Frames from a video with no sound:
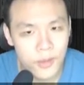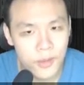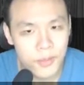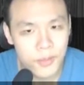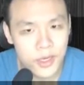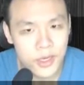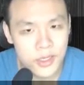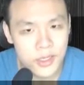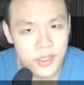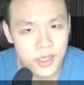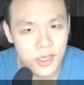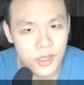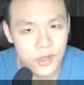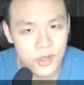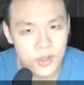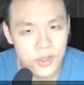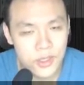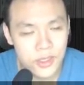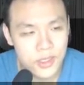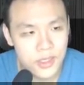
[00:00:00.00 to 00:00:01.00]
because it
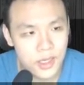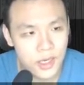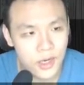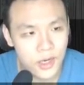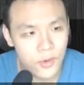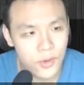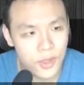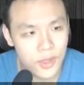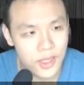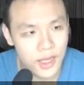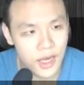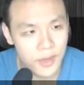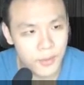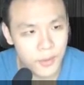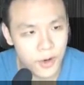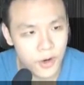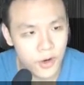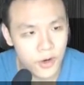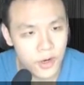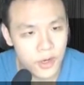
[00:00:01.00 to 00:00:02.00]
used to scale with attack
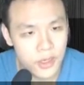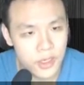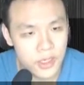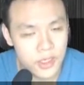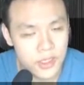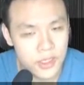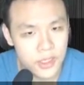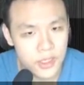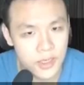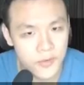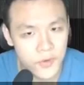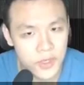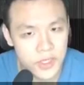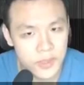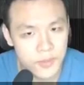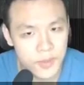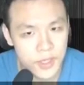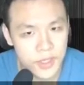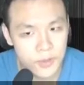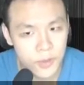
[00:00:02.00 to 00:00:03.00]
power, and he's a
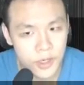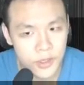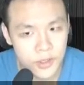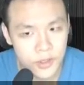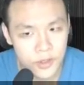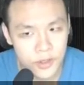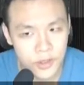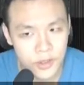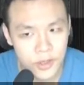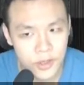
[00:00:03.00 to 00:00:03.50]
defense-based monster,